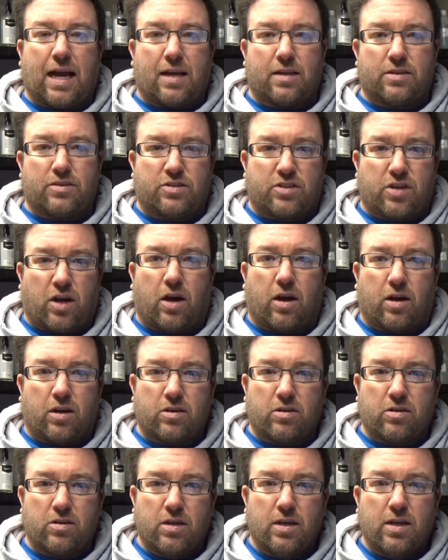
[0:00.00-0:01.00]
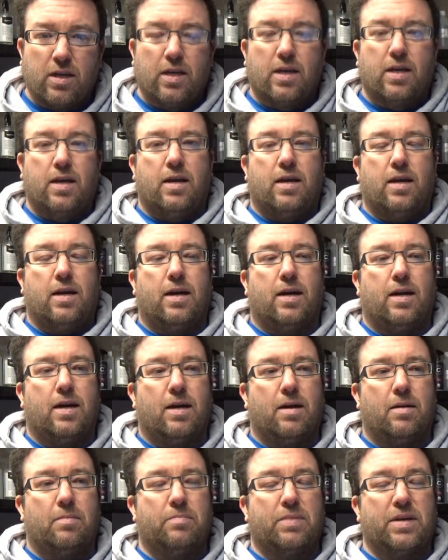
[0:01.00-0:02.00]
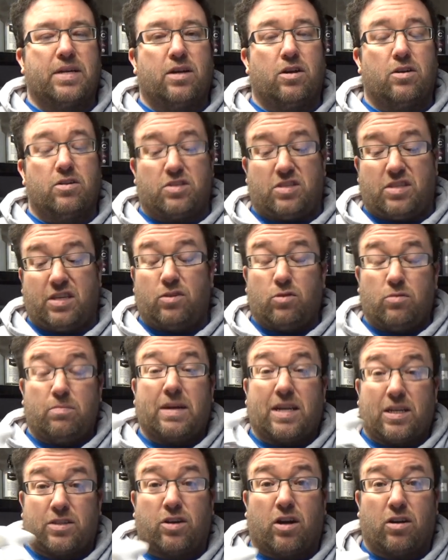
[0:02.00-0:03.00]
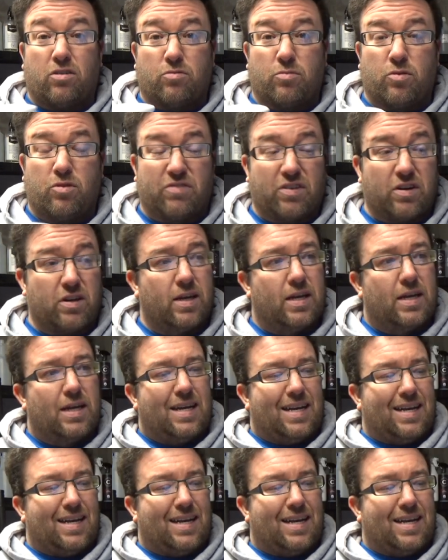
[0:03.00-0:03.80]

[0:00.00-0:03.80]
and tar, because they don't make a tar remover,